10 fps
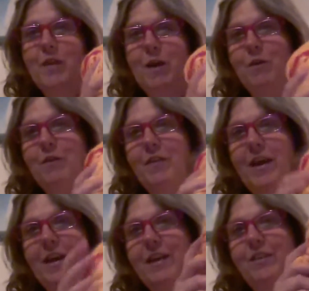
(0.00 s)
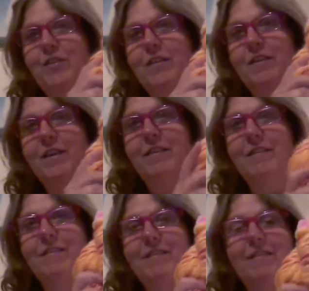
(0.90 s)
that is just,
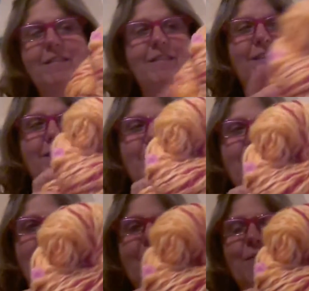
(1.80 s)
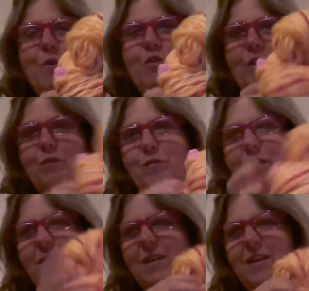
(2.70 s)
I wish you could
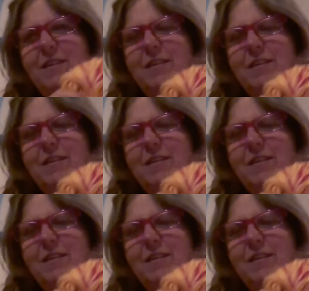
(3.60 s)
feel it. It's